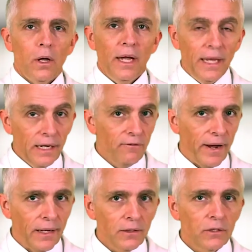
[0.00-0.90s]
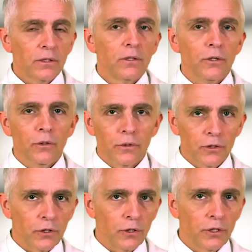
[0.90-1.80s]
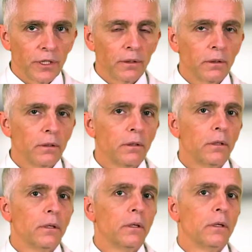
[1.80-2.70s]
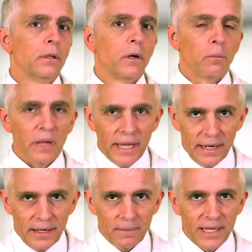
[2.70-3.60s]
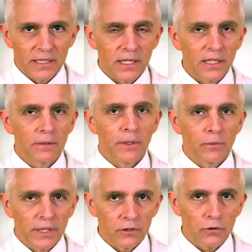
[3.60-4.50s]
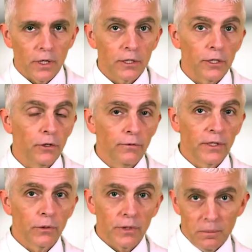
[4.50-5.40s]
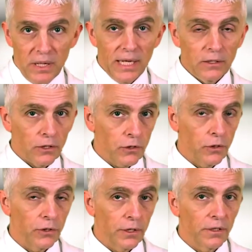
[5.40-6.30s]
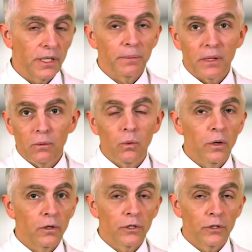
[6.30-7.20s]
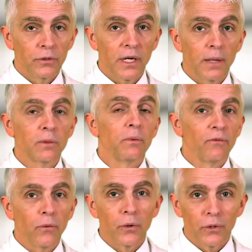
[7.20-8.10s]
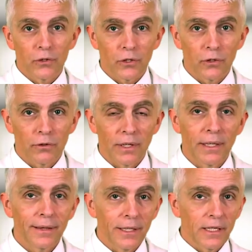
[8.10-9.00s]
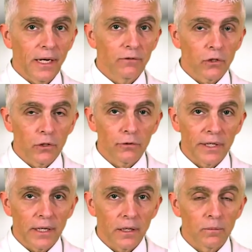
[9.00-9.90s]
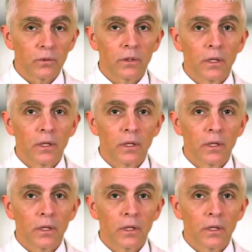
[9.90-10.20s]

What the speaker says: In advance, you and your surgeon are planning a mastectomy and reconstruction. You visit with a plastic surgeon, typically 1 or 2 times before your surgery. The day of surgery comes.